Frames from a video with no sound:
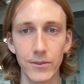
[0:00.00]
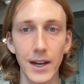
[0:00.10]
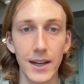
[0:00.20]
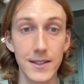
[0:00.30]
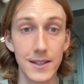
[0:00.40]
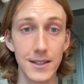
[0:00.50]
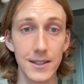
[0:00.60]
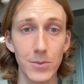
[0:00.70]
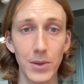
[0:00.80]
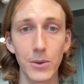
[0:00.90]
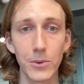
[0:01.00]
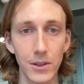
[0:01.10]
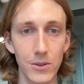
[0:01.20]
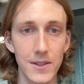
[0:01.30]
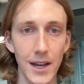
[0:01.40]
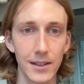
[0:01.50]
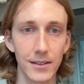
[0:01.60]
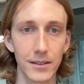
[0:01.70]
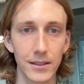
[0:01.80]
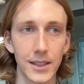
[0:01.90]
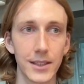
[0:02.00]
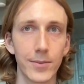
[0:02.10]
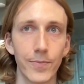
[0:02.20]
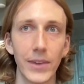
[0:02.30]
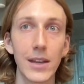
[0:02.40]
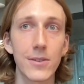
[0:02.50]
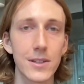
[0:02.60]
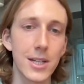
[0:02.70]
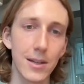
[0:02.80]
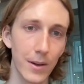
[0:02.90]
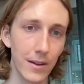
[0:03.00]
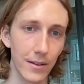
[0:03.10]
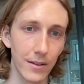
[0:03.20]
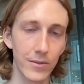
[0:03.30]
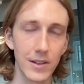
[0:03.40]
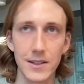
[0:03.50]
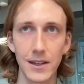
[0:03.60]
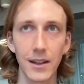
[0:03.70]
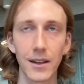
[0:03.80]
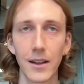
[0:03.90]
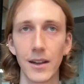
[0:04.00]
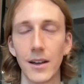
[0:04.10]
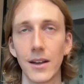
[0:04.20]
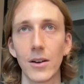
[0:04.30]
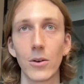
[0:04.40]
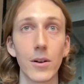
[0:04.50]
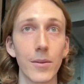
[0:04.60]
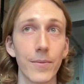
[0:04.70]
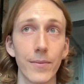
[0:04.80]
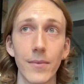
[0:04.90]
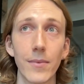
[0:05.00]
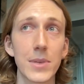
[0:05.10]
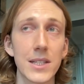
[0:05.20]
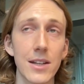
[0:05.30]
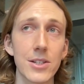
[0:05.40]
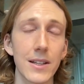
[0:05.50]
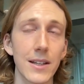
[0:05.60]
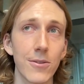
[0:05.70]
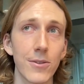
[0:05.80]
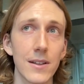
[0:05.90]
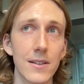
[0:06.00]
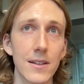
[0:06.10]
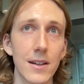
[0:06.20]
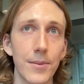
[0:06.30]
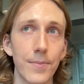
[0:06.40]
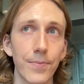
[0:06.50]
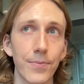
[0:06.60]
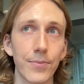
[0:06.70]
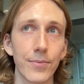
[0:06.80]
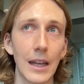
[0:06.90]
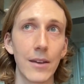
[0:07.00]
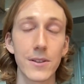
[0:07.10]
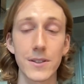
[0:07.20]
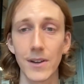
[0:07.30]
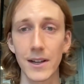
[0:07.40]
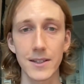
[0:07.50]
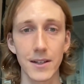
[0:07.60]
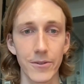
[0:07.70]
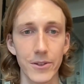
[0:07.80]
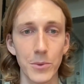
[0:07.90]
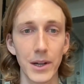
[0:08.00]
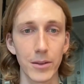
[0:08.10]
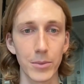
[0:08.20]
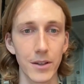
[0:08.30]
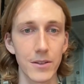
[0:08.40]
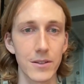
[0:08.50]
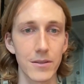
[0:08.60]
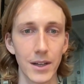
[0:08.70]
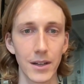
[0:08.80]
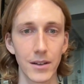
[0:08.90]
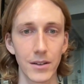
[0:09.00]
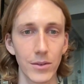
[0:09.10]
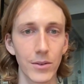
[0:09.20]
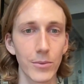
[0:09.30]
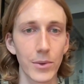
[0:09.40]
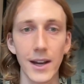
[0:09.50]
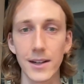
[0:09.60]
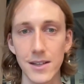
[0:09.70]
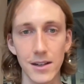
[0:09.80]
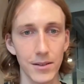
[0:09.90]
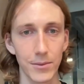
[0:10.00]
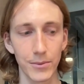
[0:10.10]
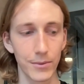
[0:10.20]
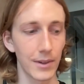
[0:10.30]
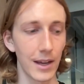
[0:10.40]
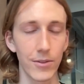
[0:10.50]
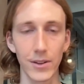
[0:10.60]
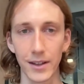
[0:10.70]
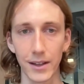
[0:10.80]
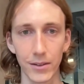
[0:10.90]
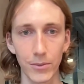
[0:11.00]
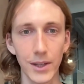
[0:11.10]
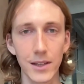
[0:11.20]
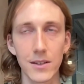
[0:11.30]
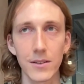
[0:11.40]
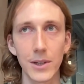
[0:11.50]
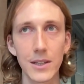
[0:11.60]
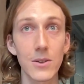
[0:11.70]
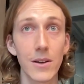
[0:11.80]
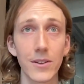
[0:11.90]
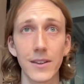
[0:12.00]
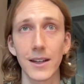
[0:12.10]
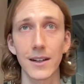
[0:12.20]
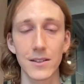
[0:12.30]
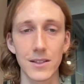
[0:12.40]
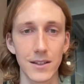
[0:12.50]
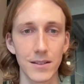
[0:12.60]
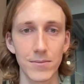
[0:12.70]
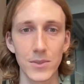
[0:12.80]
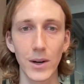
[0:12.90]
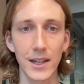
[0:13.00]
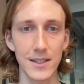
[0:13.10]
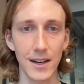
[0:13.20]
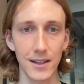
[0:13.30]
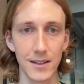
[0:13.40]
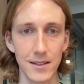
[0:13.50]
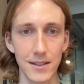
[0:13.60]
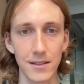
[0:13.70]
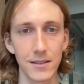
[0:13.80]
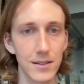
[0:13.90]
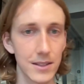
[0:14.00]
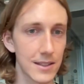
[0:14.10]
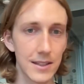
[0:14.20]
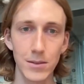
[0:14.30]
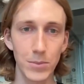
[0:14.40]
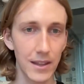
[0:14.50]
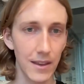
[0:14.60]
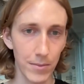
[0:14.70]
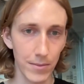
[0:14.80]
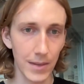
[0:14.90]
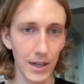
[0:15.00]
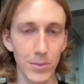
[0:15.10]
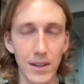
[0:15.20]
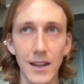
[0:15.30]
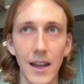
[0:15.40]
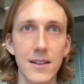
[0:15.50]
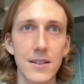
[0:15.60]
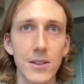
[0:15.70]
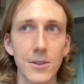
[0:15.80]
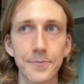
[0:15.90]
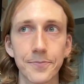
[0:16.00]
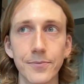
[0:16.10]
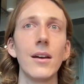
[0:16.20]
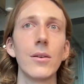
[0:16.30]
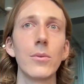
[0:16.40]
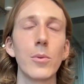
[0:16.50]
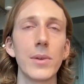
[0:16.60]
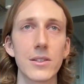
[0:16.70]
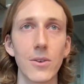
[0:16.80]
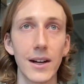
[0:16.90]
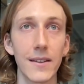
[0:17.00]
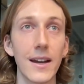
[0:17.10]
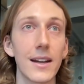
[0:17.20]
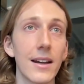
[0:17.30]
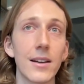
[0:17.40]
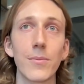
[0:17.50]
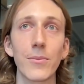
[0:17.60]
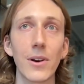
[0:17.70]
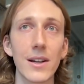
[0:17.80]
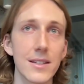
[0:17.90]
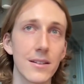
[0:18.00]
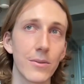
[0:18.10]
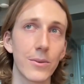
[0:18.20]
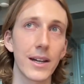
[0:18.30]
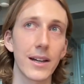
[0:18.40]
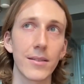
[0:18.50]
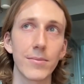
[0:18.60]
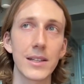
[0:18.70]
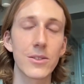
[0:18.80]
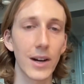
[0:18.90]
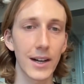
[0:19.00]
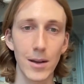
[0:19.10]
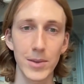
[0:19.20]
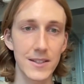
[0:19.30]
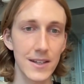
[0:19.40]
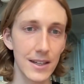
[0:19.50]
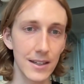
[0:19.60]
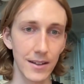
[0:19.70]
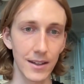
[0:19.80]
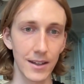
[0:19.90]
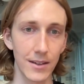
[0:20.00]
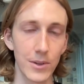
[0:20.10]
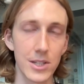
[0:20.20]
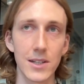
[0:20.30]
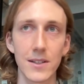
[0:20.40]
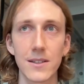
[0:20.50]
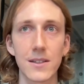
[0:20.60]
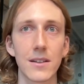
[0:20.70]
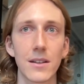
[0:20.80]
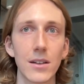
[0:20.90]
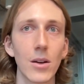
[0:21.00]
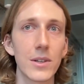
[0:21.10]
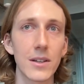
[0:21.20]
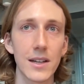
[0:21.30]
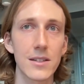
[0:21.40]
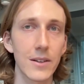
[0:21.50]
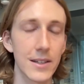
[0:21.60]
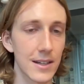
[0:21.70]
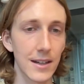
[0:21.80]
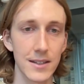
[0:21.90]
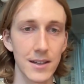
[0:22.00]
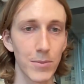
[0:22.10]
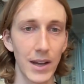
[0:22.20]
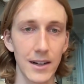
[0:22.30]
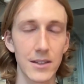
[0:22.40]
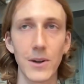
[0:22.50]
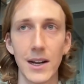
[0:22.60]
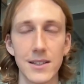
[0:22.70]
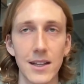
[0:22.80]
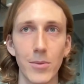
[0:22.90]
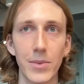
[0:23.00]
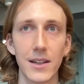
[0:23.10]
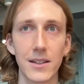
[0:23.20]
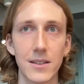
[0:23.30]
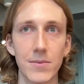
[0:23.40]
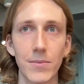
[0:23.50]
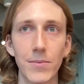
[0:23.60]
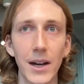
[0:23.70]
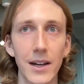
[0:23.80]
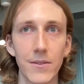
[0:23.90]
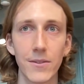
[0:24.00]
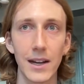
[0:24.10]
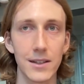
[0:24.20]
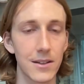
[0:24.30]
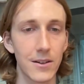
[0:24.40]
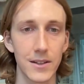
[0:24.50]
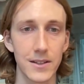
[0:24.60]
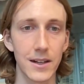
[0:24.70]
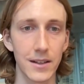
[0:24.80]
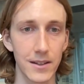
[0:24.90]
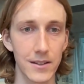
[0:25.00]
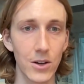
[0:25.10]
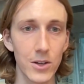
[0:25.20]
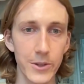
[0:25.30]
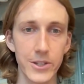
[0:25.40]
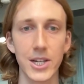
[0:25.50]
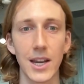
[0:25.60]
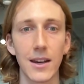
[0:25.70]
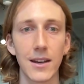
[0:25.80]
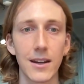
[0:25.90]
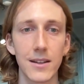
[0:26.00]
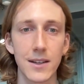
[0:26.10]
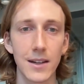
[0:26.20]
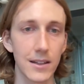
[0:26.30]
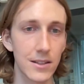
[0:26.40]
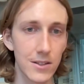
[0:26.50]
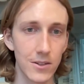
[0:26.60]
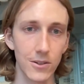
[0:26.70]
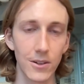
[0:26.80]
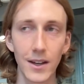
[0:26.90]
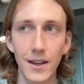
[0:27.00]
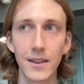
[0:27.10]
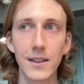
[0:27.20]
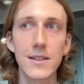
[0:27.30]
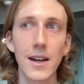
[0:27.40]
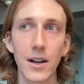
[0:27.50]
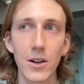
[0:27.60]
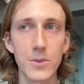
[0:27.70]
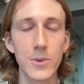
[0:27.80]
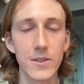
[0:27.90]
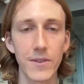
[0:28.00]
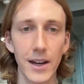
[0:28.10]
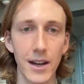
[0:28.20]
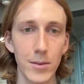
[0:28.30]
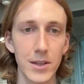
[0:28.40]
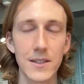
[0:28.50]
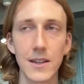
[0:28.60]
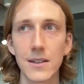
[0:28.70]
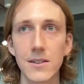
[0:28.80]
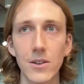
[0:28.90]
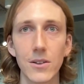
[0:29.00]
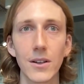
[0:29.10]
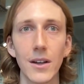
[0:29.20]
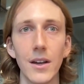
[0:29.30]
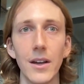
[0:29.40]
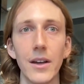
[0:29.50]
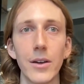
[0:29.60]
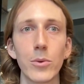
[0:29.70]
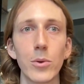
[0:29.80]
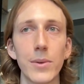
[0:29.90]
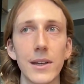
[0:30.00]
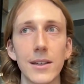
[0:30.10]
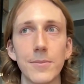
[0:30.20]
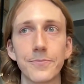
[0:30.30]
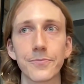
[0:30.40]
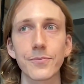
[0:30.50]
via CCTP, we'll use that if it's cheaper, obviously, or potentially if it's fast enough as well. Because with Axelar, everything we can do everything in under 20 seconds, and CCTP that may not be the case. So we'll be integrating that. Whereas we're integrating IBC, which is we don't necessarily see it as a competitor to Axelar, but it's part of Axelar is a Cosmos chain and is connected to the entire Cosmos via IBC. So we'll be